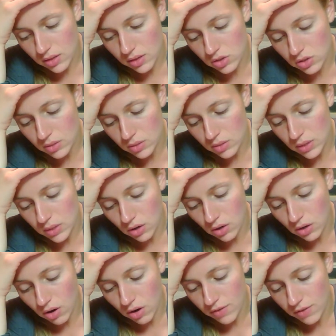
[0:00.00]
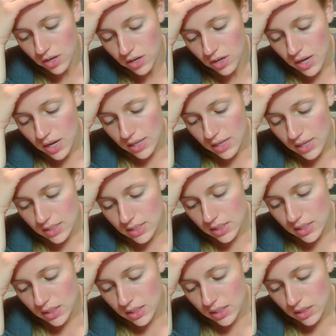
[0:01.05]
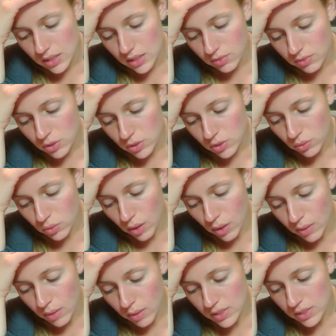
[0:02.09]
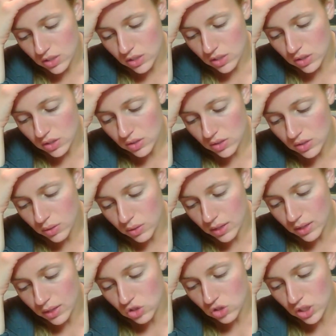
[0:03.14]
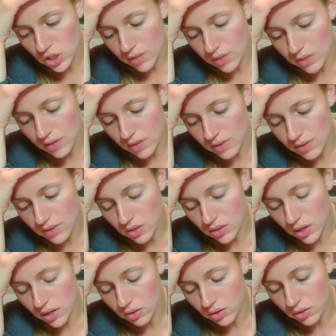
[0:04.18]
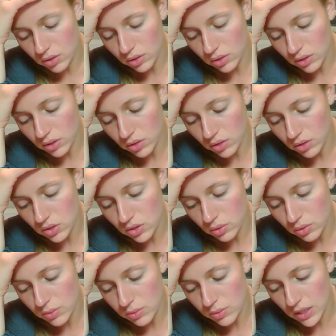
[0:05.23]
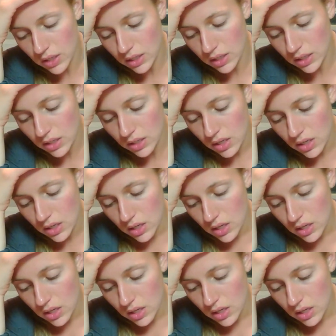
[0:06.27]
and the terms that are offered. D. The information required by Section 609G of the FCRA, including the credit score obtained